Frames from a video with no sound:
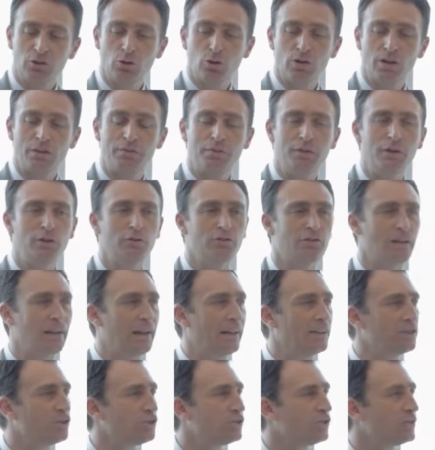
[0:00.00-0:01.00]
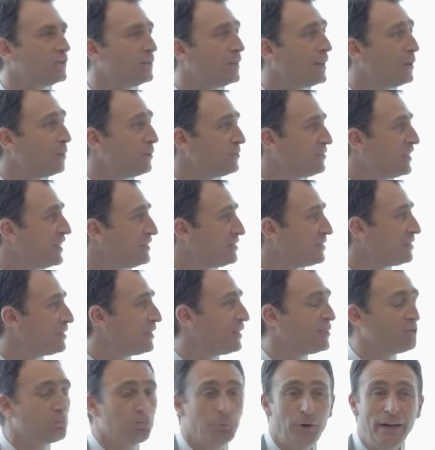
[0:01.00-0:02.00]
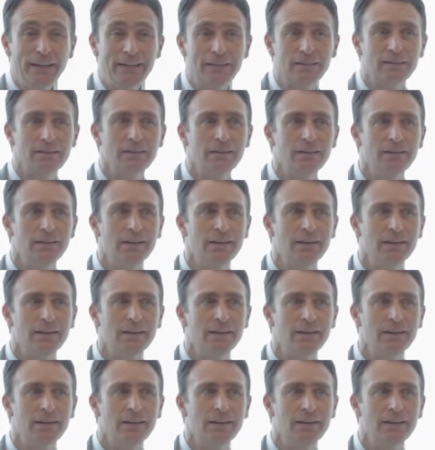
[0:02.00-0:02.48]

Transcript: to the fuselage. It was just a spring.